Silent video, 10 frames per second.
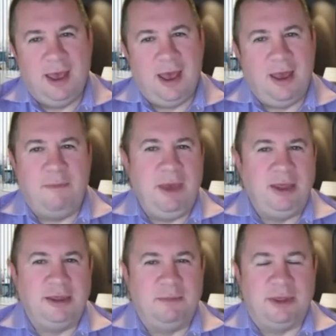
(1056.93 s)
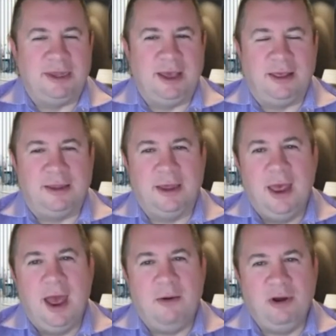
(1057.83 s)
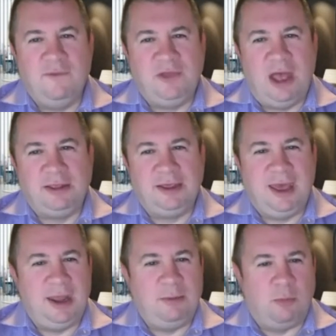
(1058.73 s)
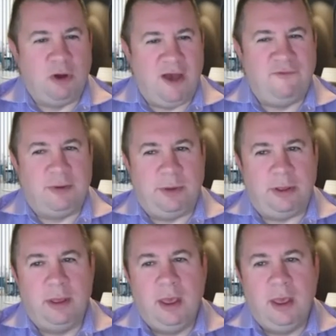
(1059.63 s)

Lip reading: if Delta is getting more profitable.